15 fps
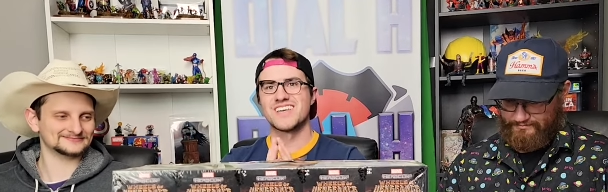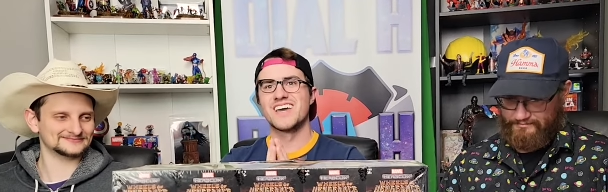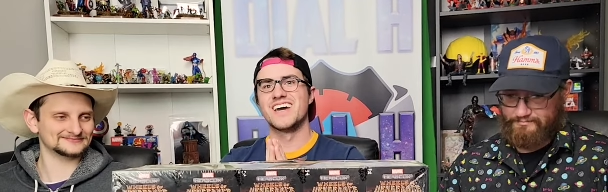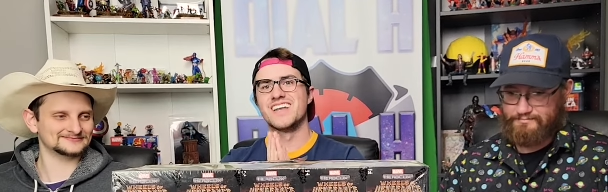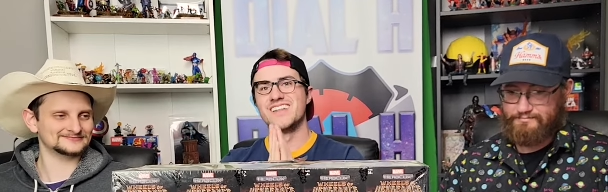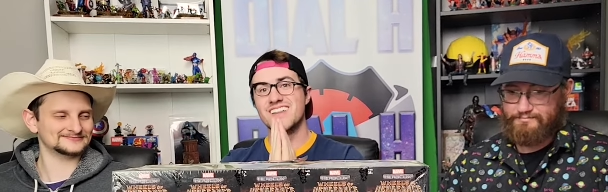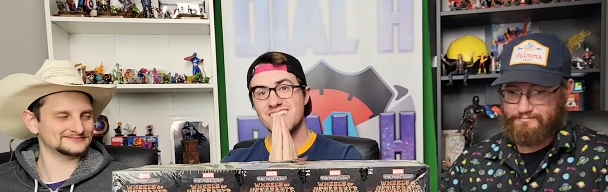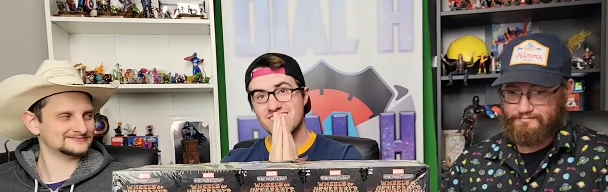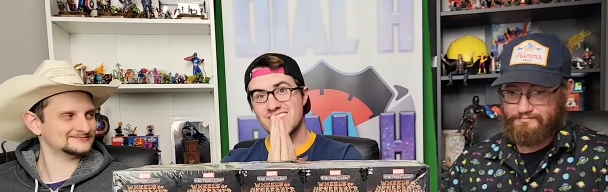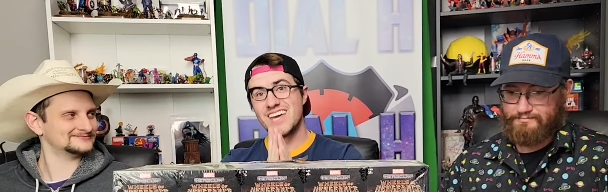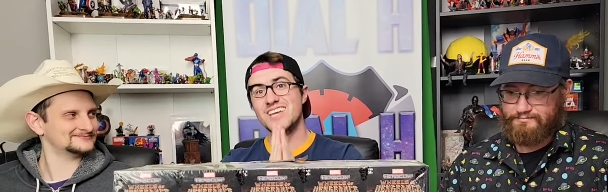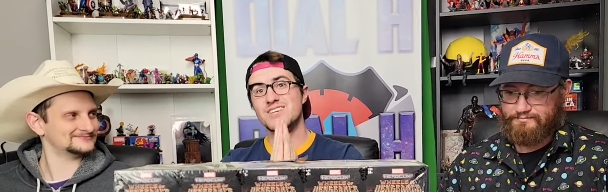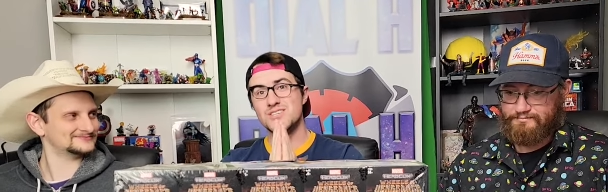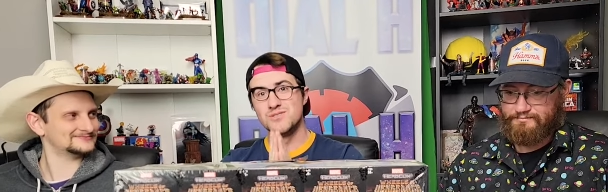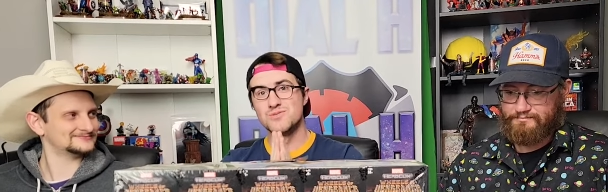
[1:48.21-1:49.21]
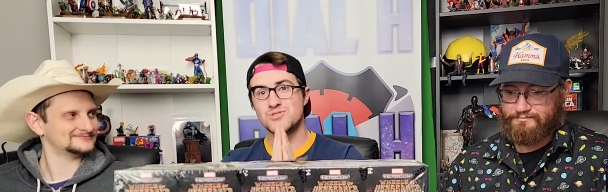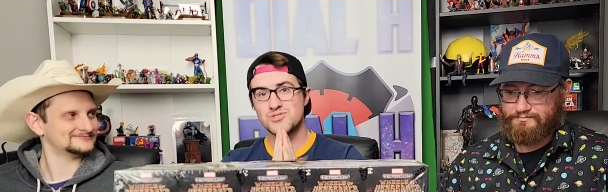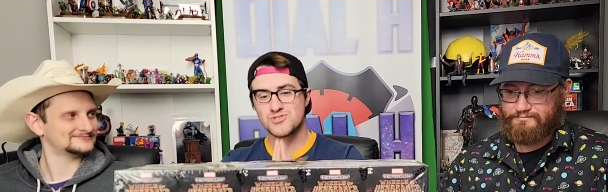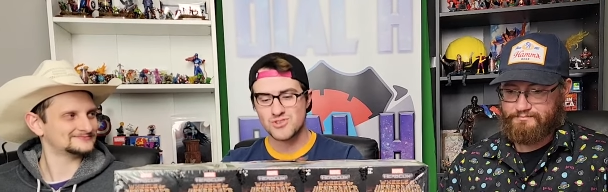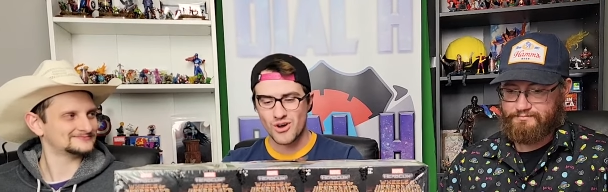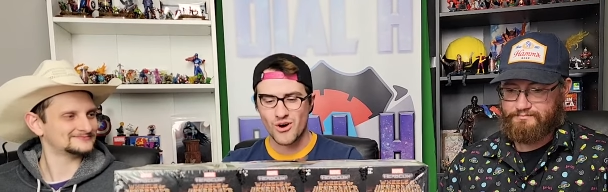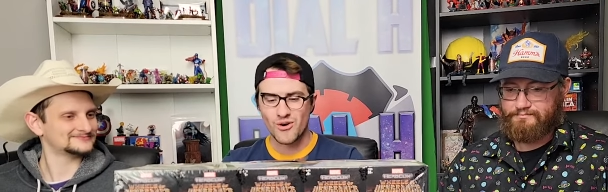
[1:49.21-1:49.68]
Speaker 1: Again, thank you
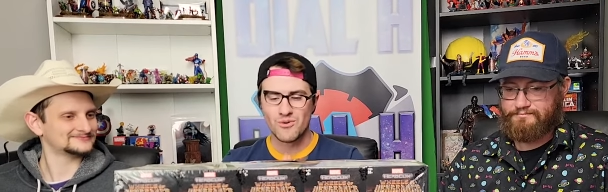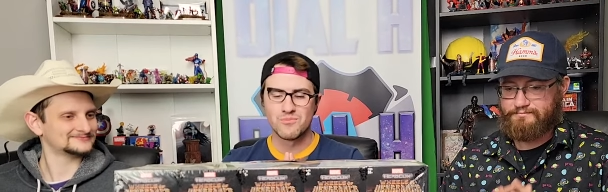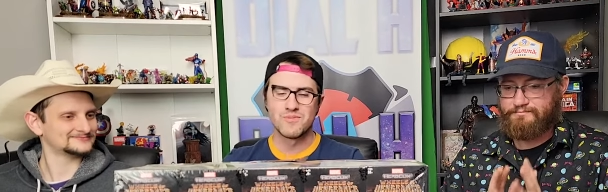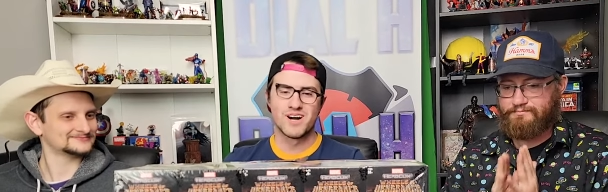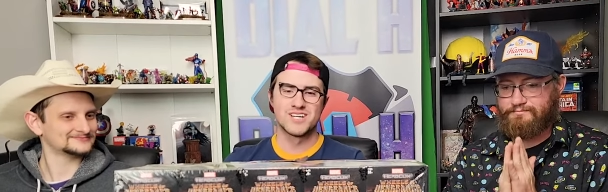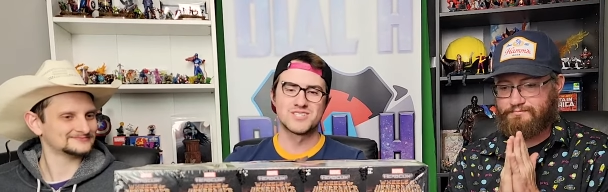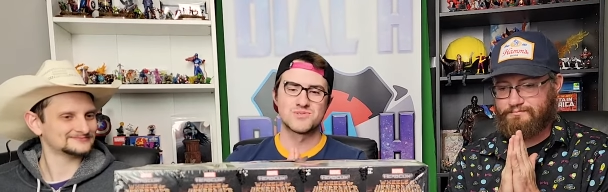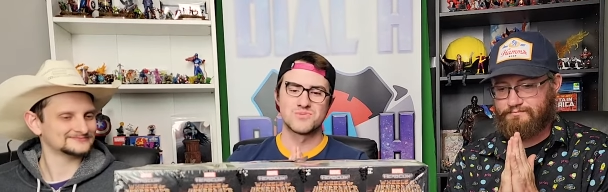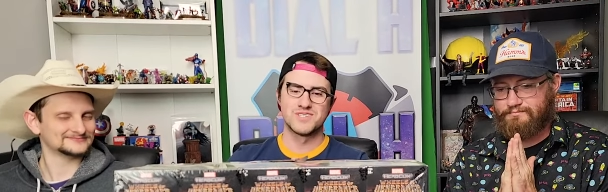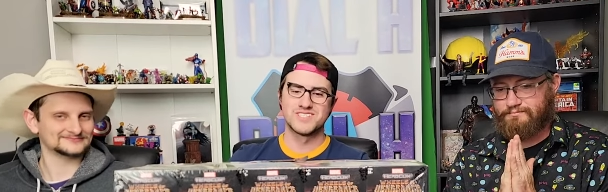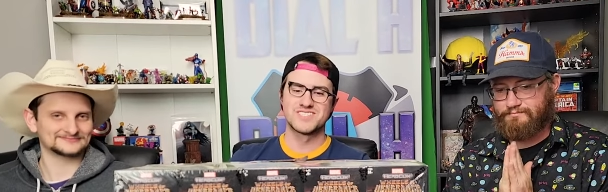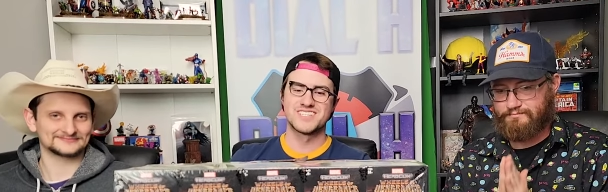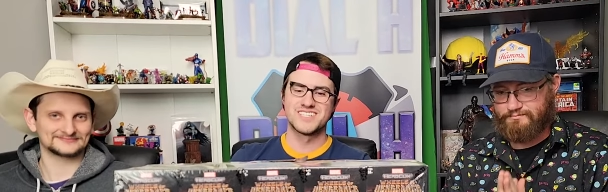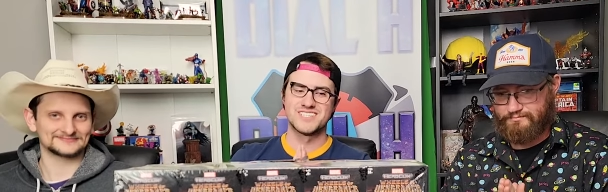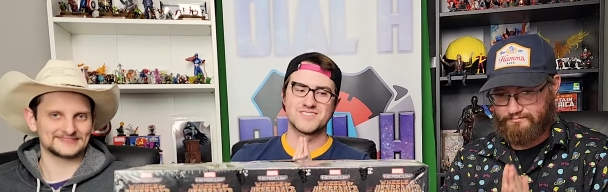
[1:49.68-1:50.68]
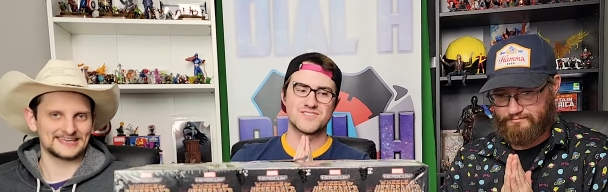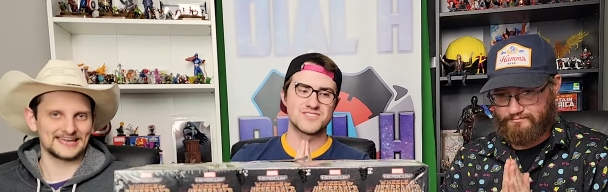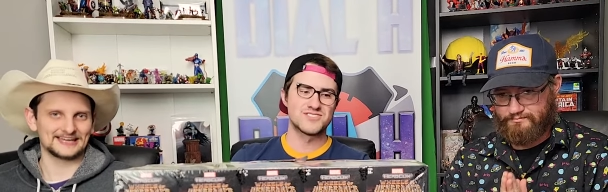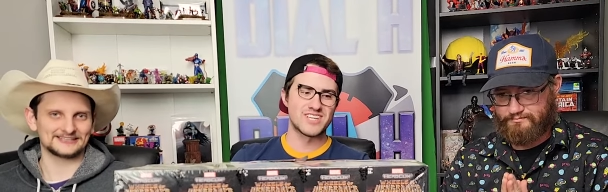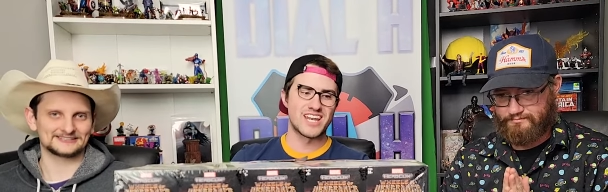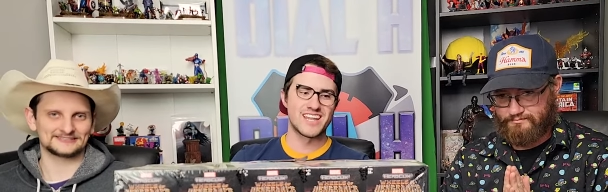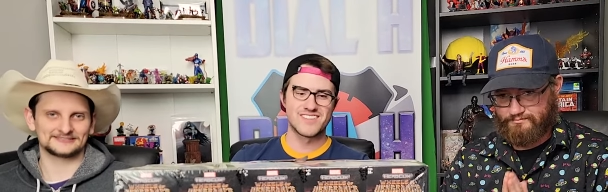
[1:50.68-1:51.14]
so much, WizKids,
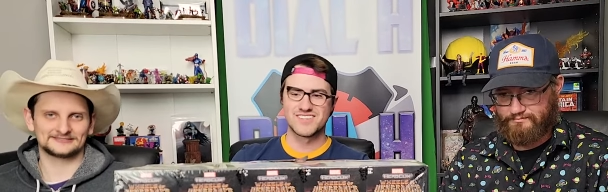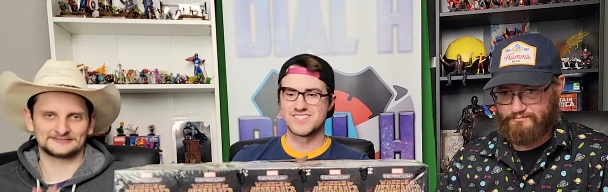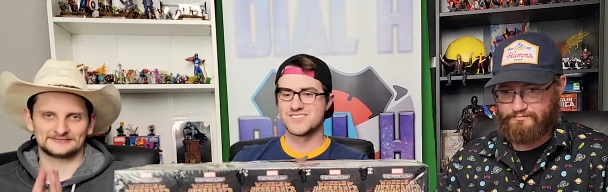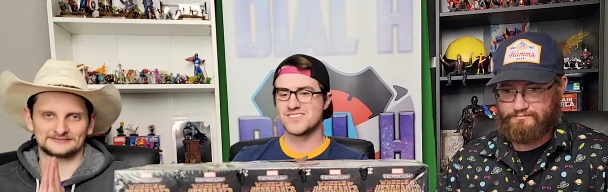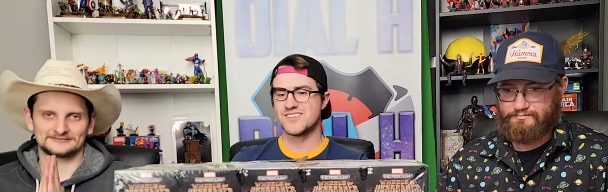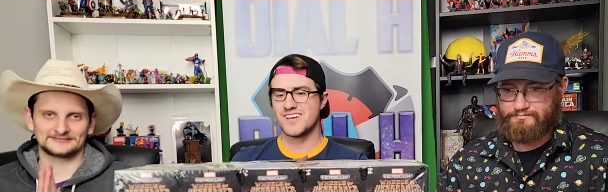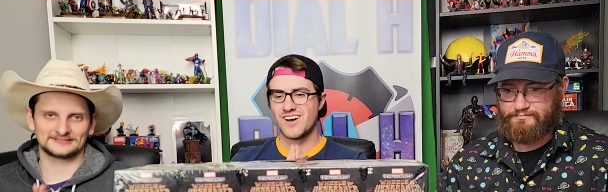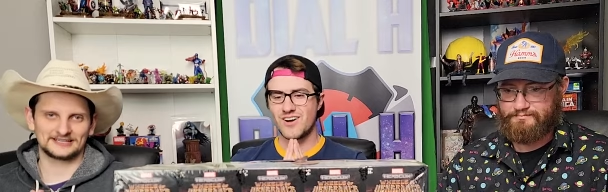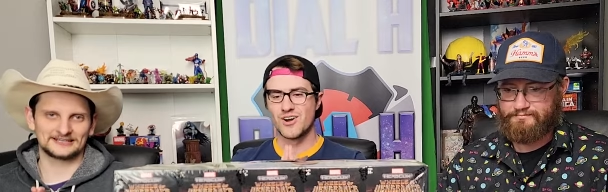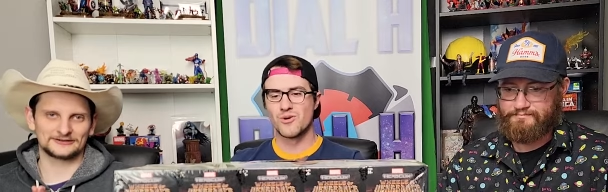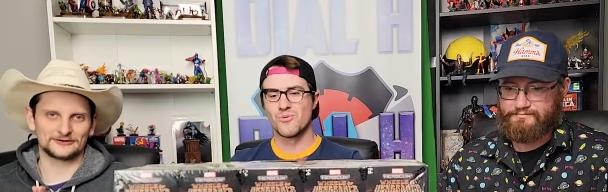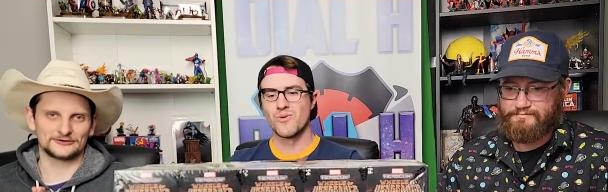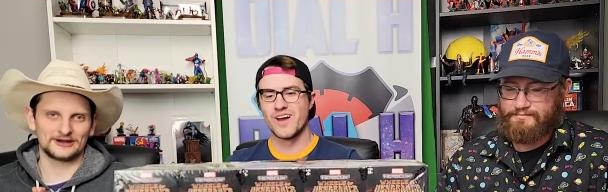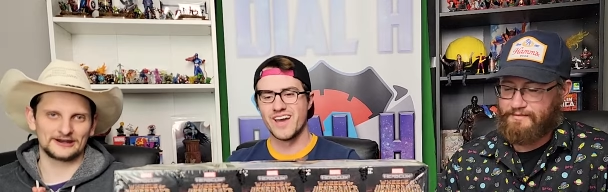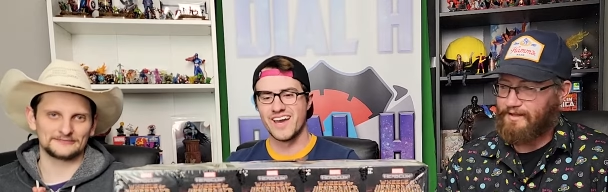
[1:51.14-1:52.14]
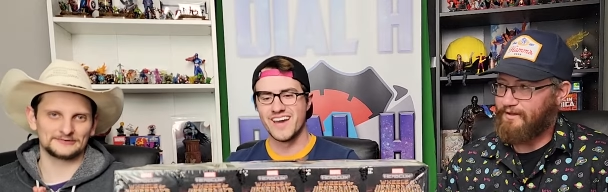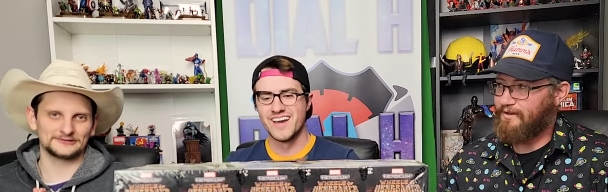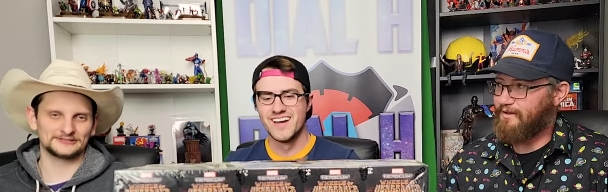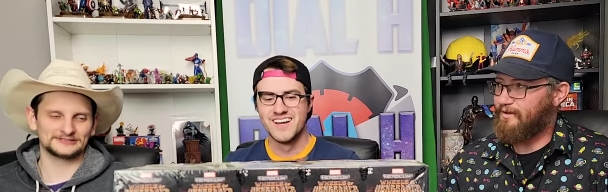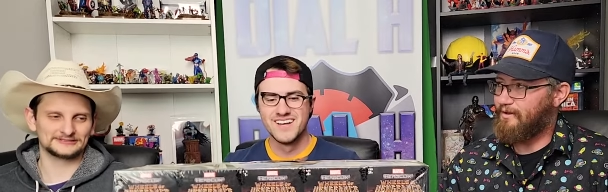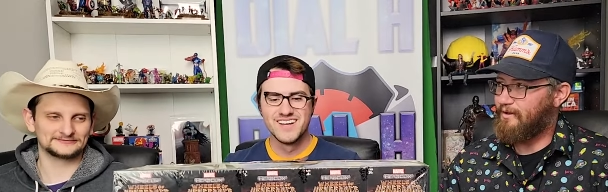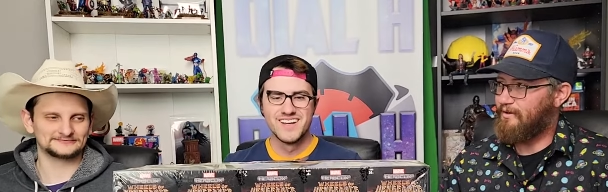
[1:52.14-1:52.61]
yes. for sending this our
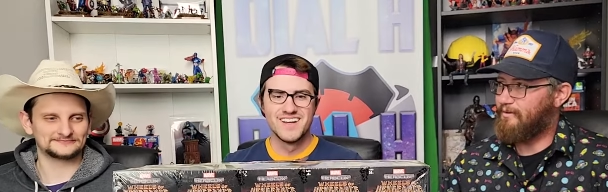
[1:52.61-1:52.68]
Incredible. way.